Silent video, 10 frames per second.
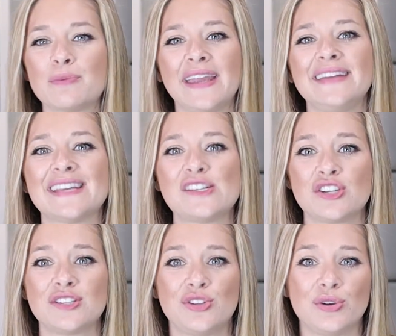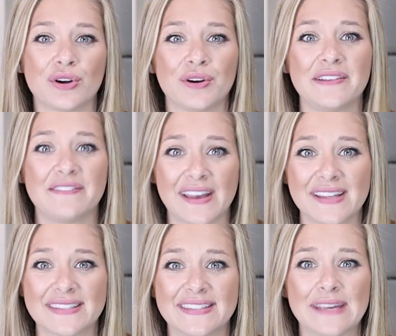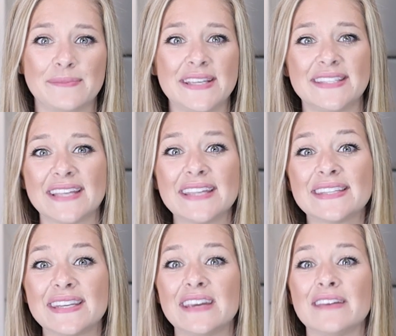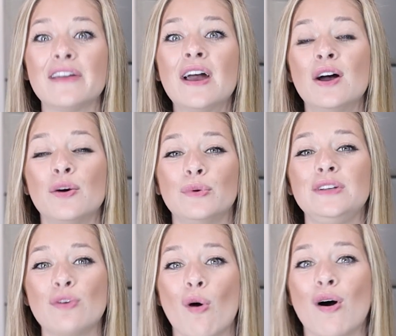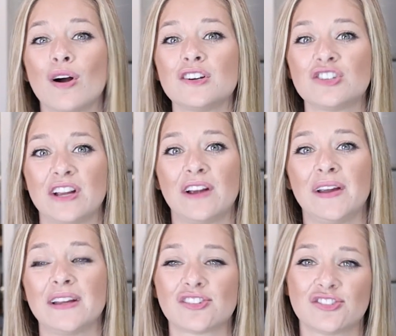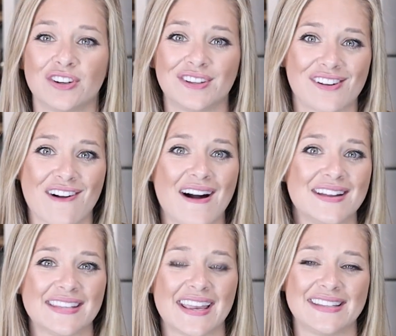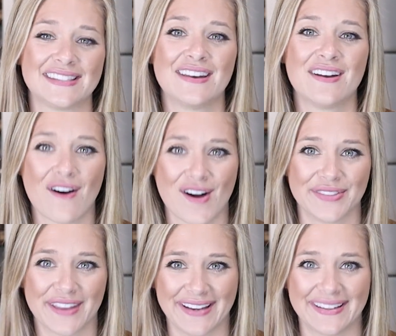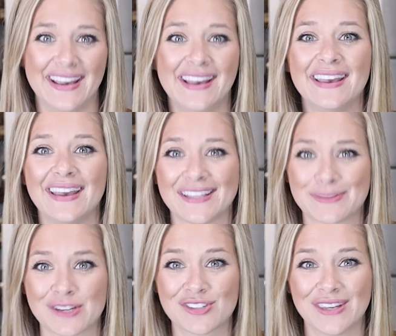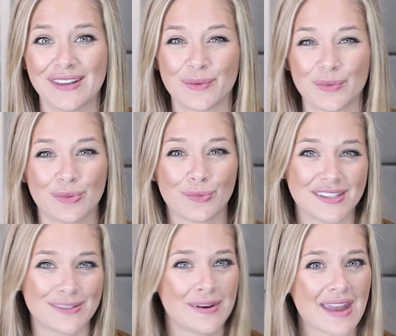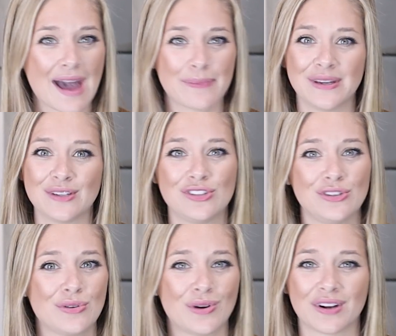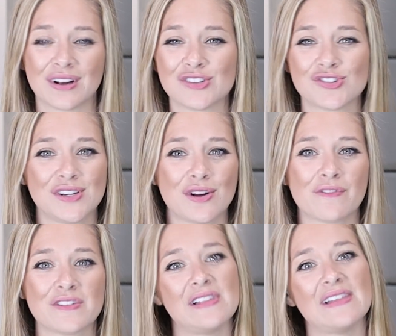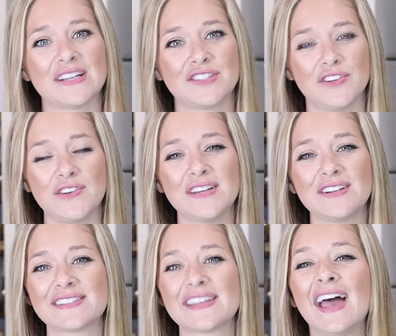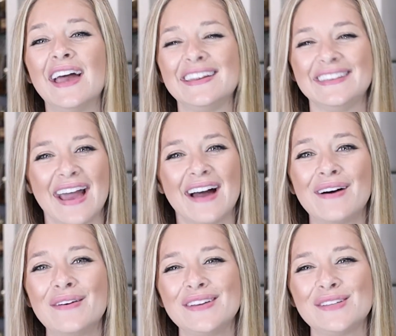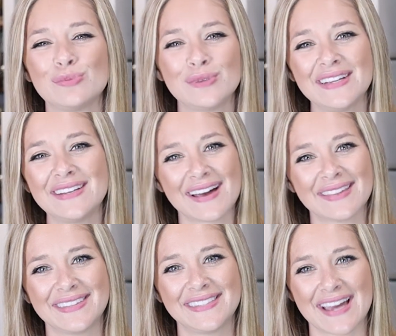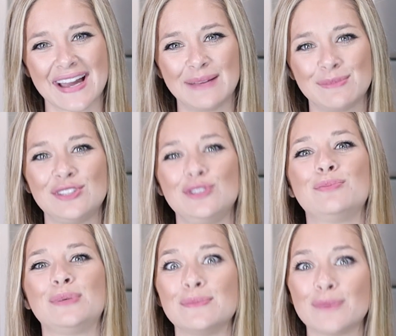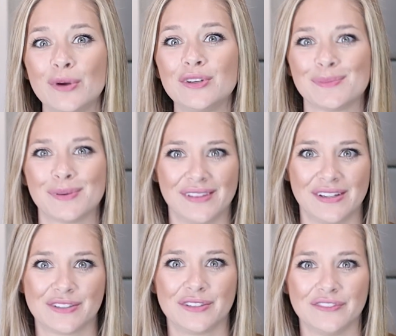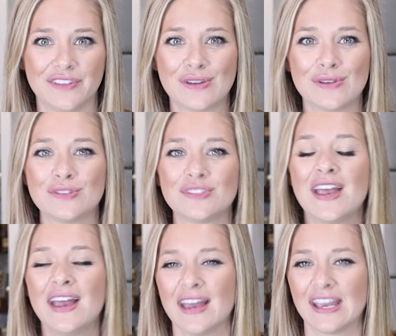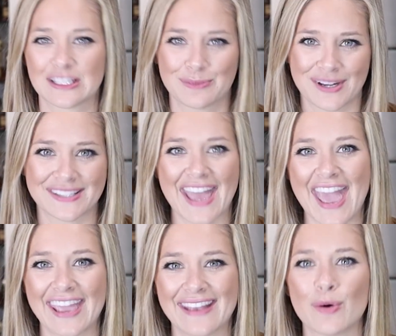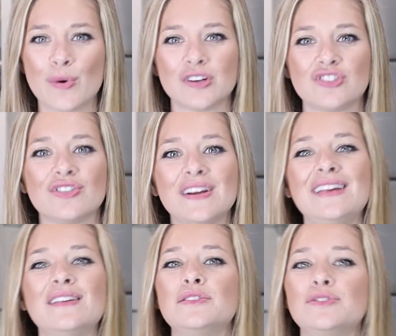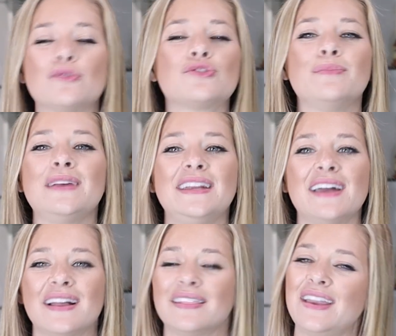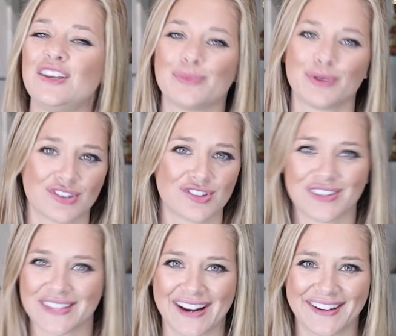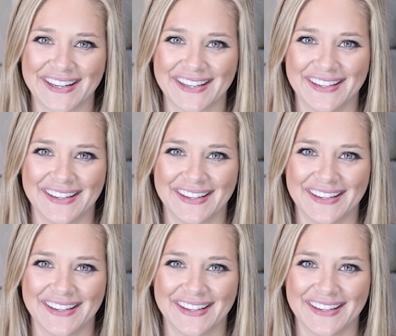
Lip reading: pay attention to current events and be sensitive when you are sharing certain content online. Especially with what's been happening to our country over the last few years, now is really not the time to promote your political views, express hate, or treat social media like your personal diary.